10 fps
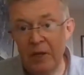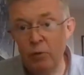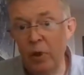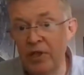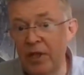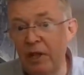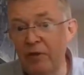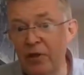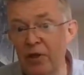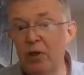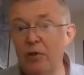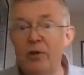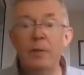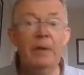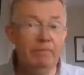why TRVs are
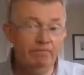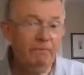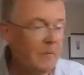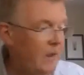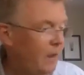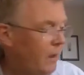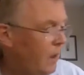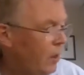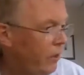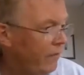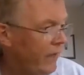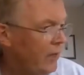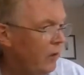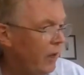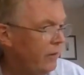used, but a lot of that
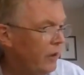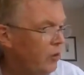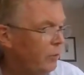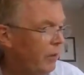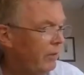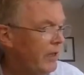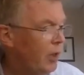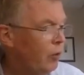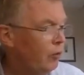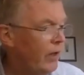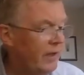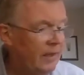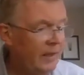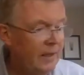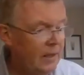I think you'll probably know already.